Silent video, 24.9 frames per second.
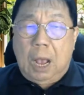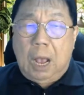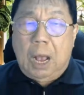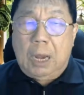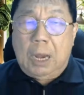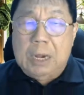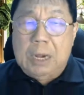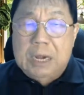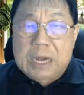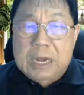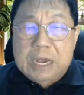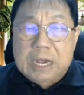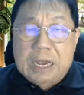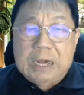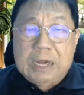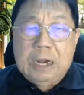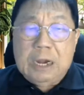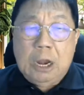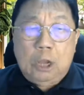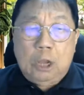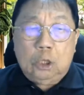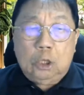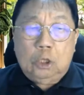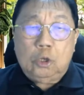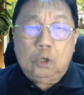learn
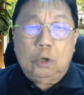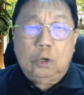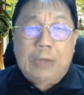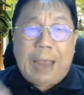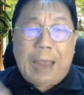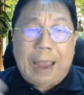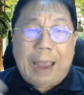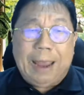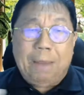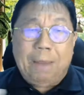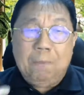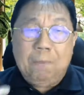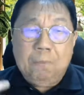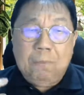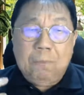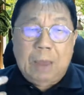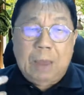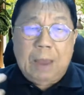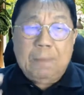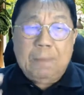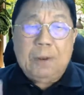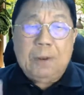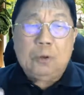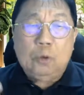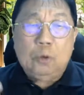so that I am
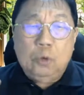able to